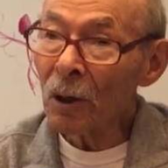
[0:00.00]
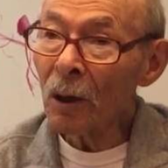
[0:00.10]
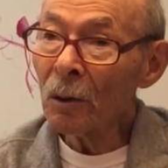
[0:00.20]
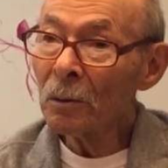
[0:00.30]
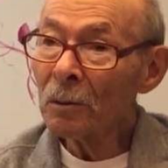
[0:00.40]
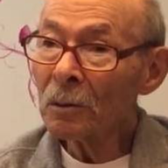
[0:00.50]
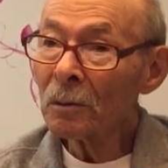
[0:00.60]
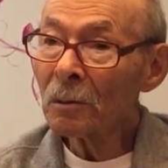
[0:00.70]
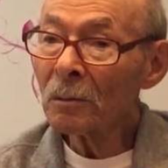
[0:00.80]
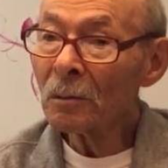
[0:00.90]
So
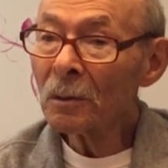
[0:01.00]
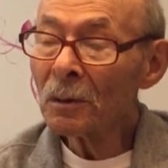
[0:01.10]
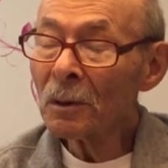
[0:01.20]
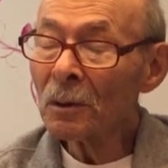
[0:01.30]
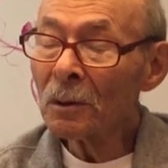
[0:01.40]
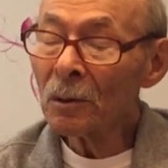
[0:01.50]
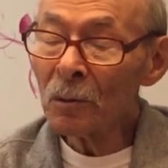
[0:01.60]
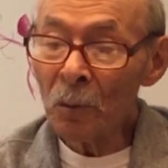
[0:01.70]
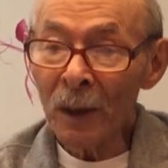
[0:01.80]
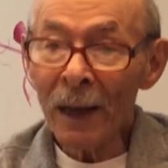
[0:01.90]

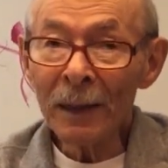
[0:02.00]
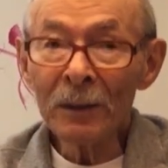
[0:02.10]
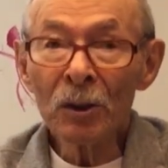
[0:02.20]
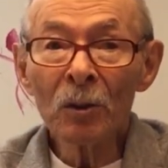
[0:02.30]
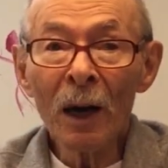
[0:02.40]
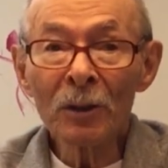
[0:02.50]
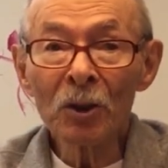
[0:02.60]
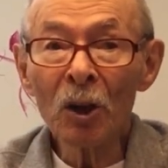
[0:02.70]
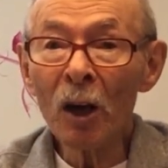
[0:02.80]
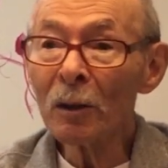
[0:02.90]
what I do,
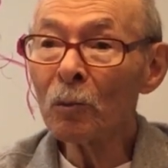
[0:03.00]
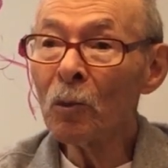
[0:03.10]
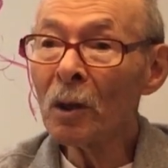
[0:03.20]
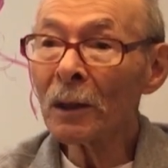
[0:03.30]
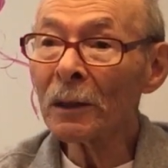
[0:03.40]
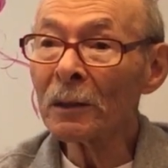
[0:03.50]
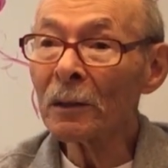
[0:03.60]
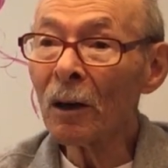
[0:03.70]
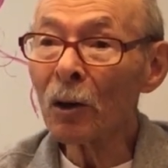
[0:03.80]
I started walking